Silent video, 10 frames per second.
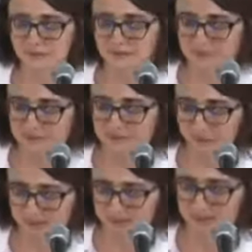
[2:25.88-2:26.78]
and the
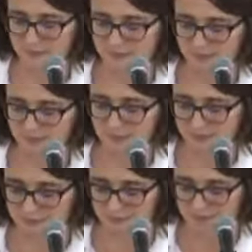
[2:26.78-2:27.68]
importance of civil
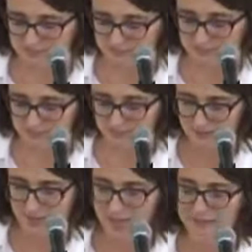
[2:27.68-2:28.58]
society.
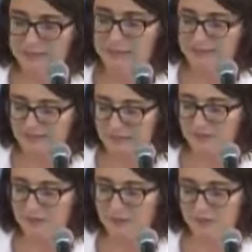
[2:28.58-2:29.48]

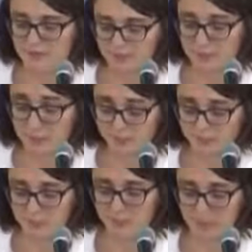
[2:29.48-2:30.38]
Another very
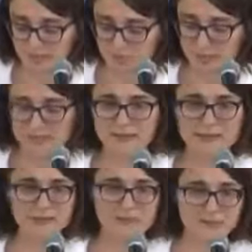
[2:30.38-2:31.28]
important project
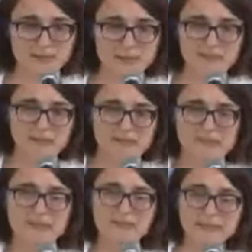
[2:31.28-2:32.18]
that WIN has
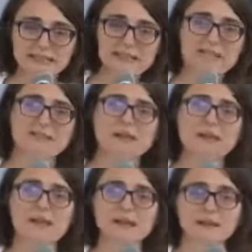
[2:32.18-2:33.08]
been leading
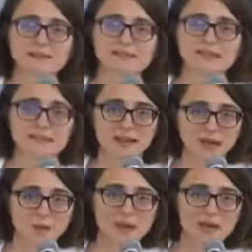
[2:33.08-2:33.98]
is the
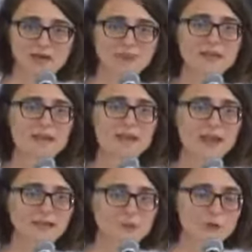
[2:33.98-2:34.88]
CAWA,
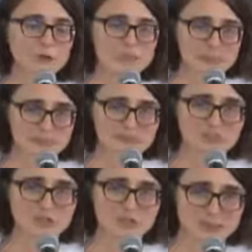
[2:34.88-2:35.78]
California Women's
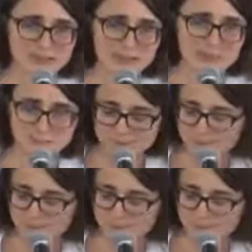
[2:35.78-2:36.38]
Agenda.